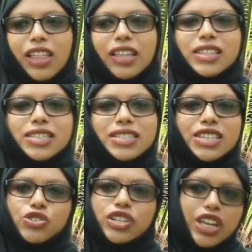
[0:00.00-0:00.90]
like, this is
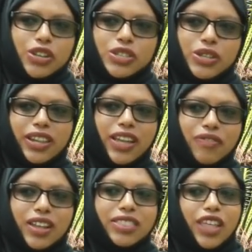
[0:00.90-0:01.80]
the street I used to
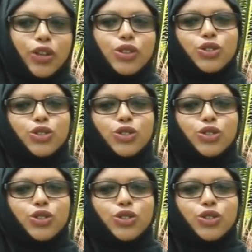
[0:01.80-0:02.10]
live in, thank you